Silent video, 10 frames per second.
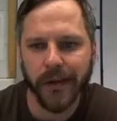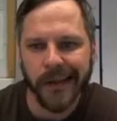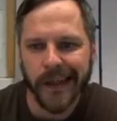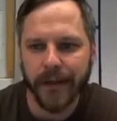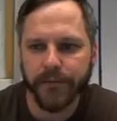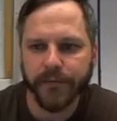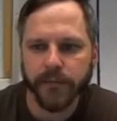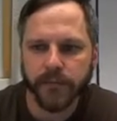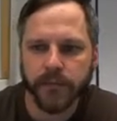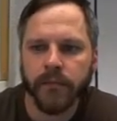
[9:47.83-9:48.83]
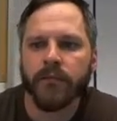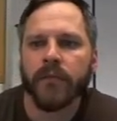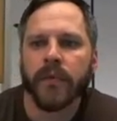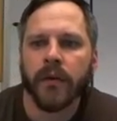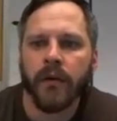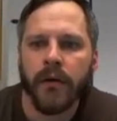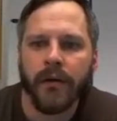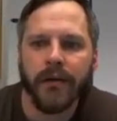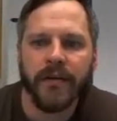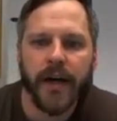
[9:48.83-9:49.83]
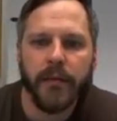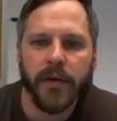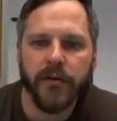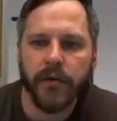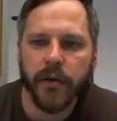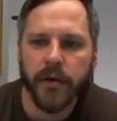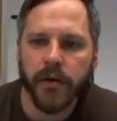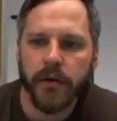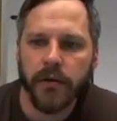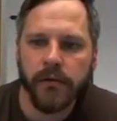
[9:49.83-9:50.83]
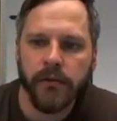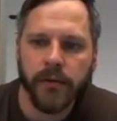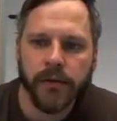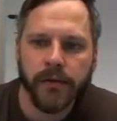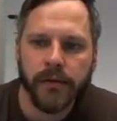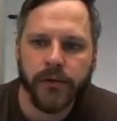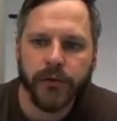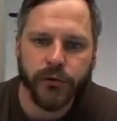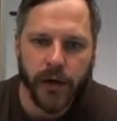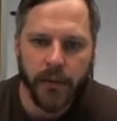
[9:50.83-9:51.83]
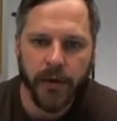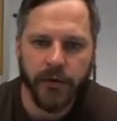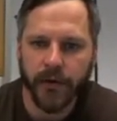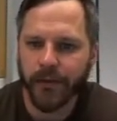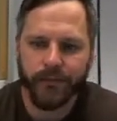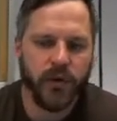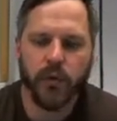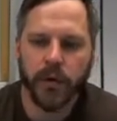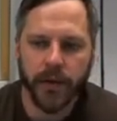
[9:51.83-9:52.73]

a lot. Diametric, trimetric. Don't worry